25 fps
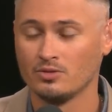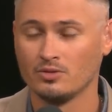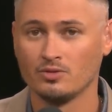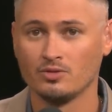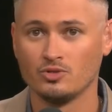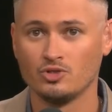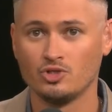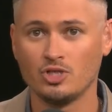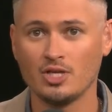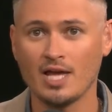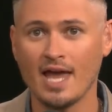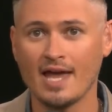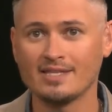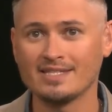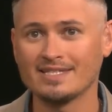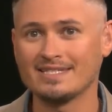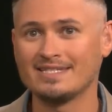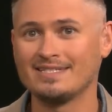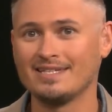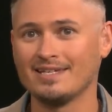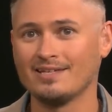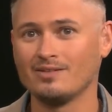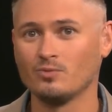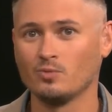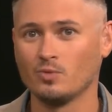She had to
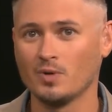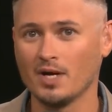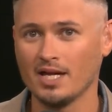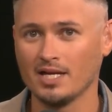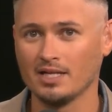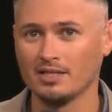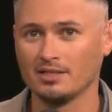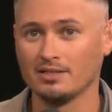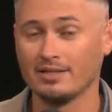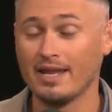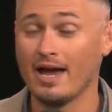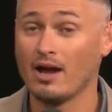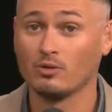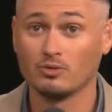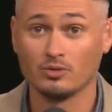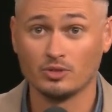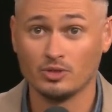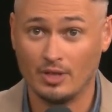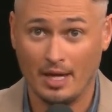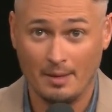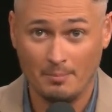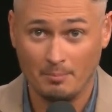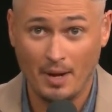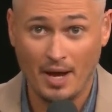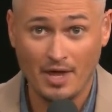sit and wait. Now,
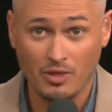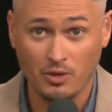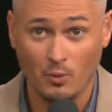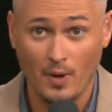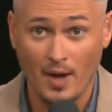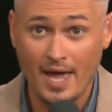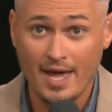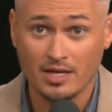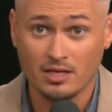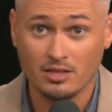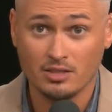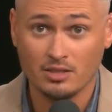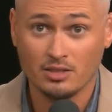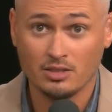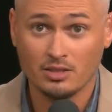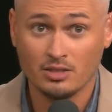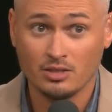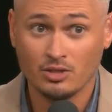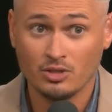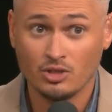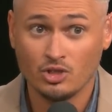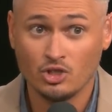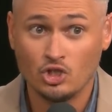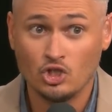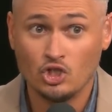and by the way,
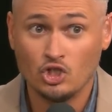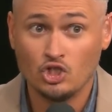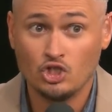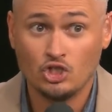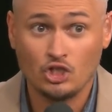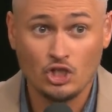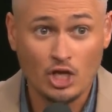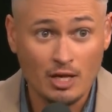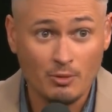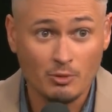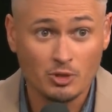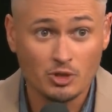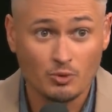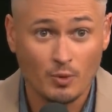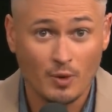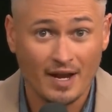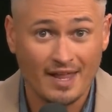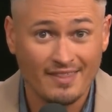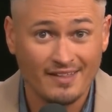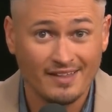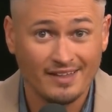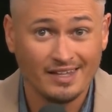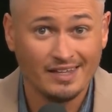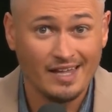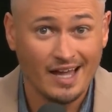she was one
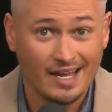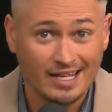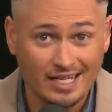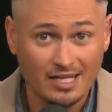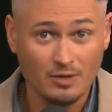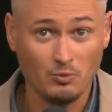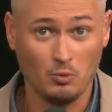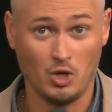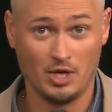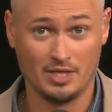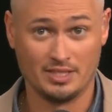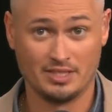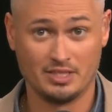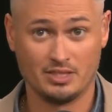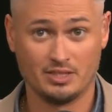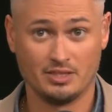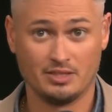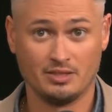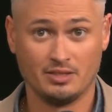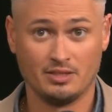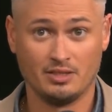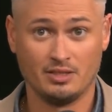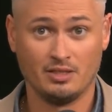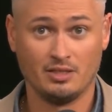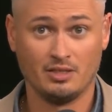of the lucky ones,
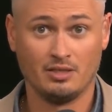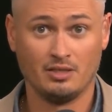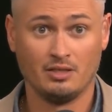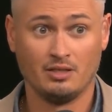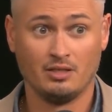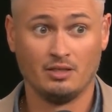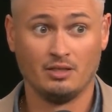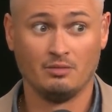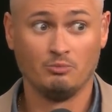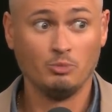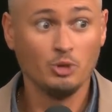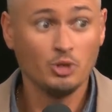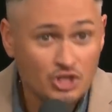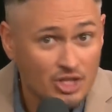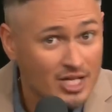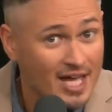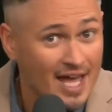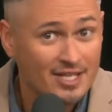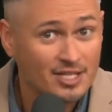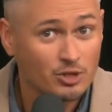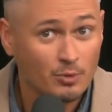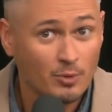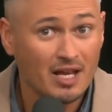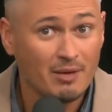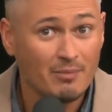but she
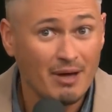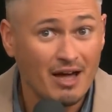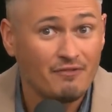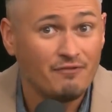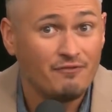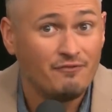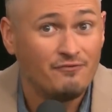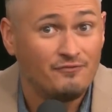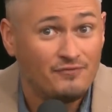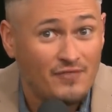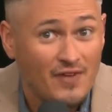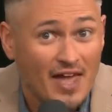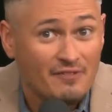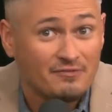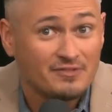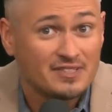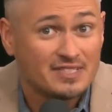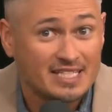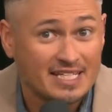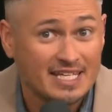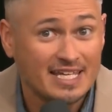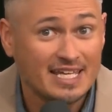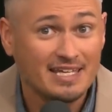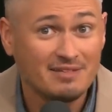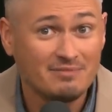had to wait about
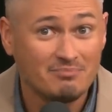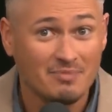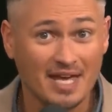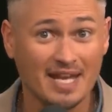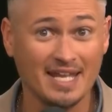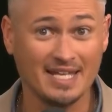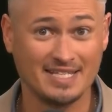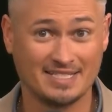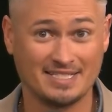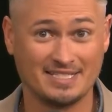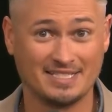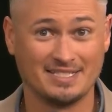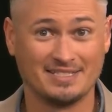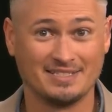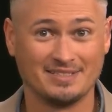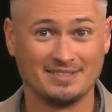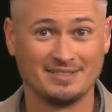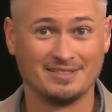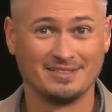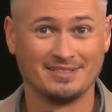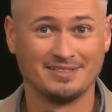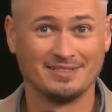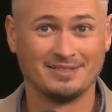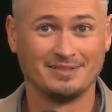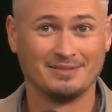15 minutes
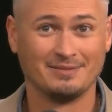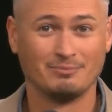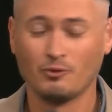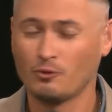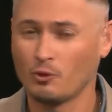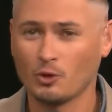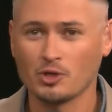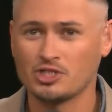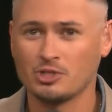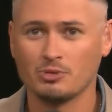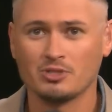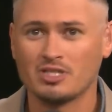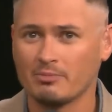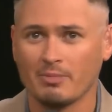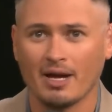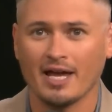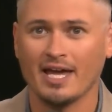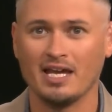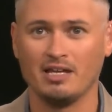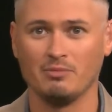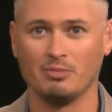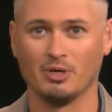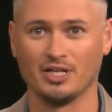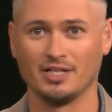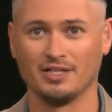before she was seen by
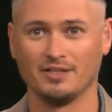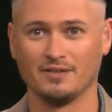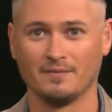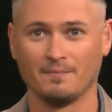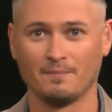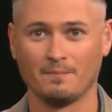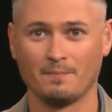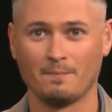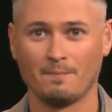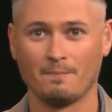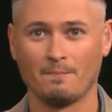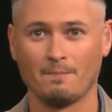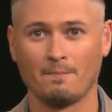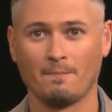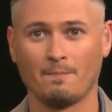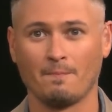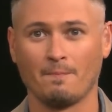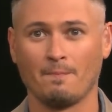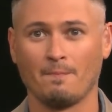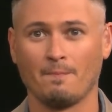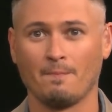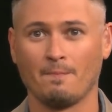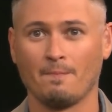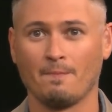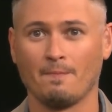anybody.
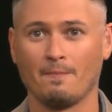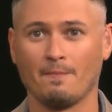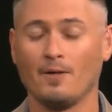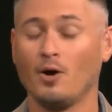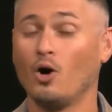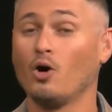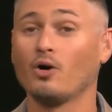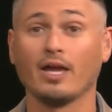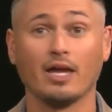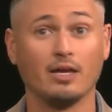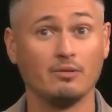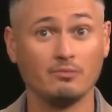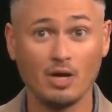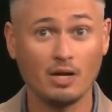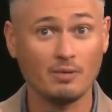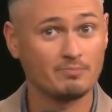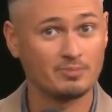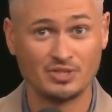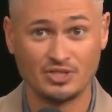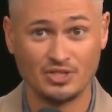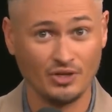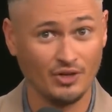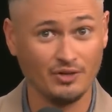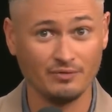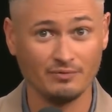Okay, nope,
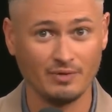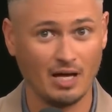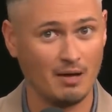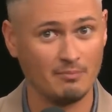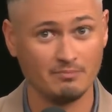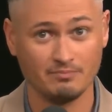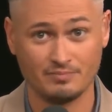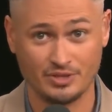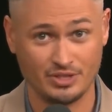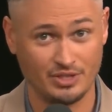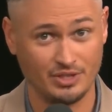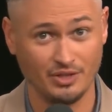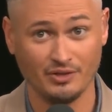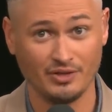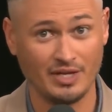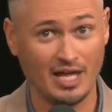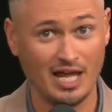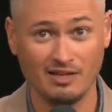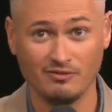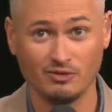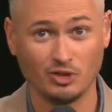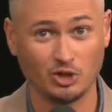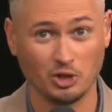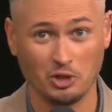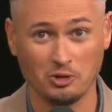still, I'm still not
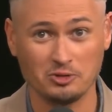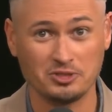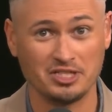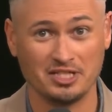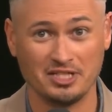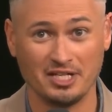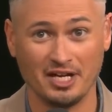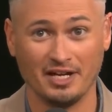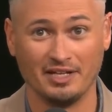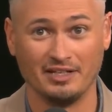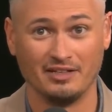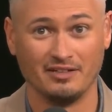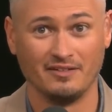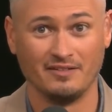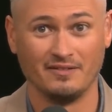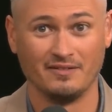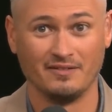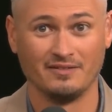even close to done.